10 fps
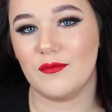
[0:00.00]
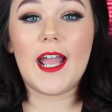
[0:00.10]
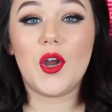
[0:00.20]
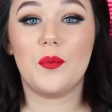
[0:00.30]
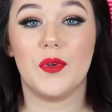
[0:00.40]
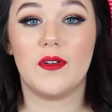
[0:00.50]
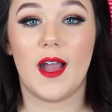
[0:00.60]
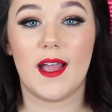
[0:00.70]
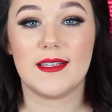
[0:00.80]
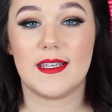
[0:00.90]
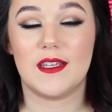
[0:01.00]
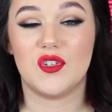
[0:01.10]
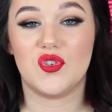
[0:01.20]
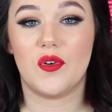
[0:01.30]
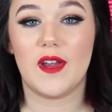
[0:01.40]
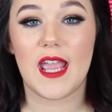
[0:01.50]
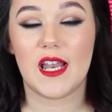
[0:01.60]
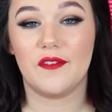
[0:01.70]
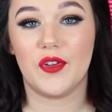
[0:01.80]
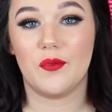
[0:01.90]
I hope you guys enjoy,
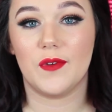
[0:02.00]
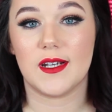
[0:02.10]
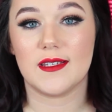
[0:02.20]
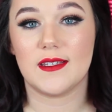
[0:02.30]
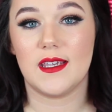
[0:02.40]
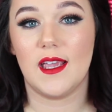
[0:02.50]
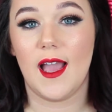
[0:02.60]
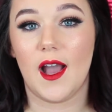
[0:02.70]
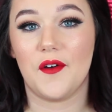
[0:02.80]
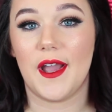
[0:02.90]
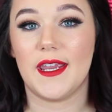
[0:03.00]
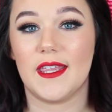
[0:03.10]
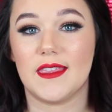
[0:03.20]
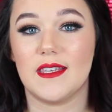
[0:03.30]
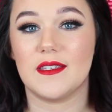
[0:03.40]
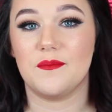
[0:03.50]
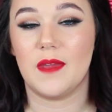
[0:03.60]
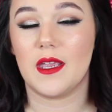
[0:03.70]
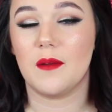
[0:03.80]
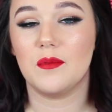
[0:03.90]
and if you want to see how I get this
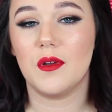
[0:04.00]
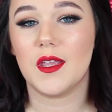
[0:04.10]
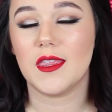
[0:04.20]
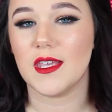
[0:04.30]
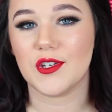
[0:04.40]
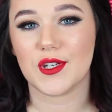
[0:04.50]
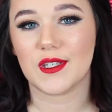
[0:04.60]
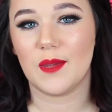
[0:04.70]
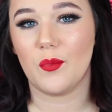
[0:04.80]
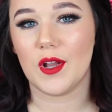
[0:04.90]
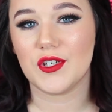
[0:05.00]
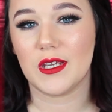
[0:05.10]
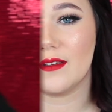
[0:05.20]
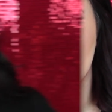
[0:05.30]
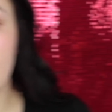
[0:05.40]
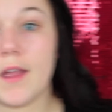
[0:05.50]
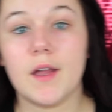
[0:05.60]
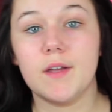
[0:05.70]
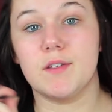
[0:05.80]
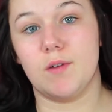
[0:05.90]
makeup look, then just keep watching.
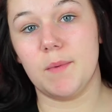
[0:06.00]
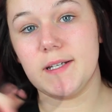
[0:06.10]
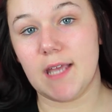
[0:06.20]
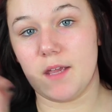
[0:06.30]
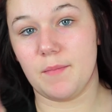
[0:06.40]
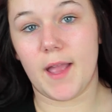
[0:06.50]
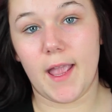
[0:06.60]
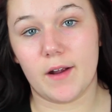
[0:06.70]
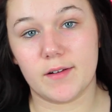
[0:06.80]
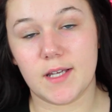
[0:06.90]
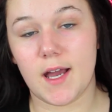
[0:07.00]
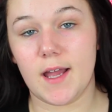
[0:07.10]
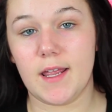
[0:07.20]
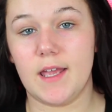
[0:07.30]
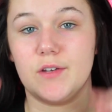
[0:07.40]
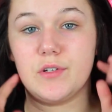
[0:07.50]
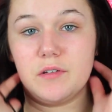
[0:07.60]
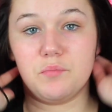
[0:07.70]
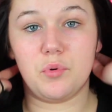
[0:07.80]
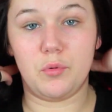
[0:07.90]
So I'm going to take my hair tie and
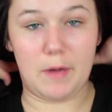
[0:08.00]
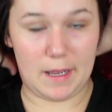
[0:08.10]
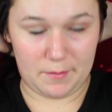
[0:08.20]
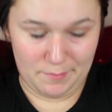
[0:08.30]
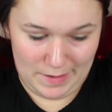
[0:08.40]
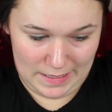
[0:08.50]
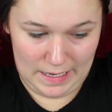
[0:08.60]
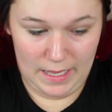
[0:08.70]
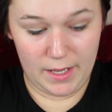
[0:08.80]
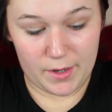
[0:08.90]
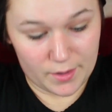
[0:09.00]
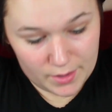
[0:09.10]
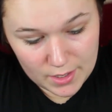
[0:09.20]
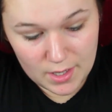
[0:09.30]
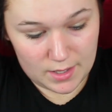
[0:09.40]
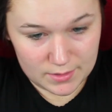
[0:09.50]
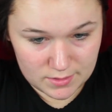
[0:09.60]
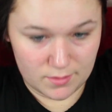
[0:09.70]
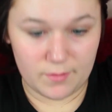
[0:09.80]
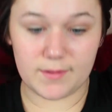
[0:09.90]
just pull back my hair
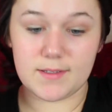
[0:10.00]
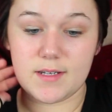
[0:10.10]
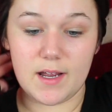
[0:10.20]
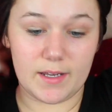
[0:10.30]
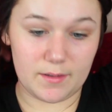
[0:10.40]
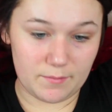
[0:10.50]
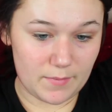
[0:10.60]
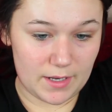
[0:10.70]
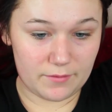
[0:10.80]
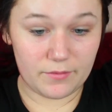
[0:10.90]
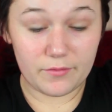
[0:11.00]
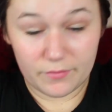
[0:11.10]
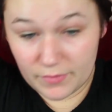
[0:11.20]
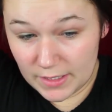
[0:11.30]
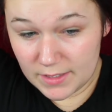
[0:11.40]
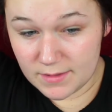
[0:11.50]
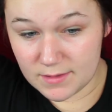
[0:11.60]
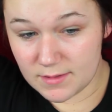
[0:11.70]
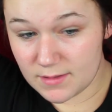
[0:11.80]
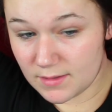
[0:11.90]
so it's not in my
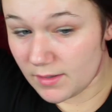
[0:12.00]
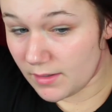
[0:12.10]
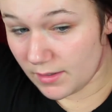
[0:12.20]
face.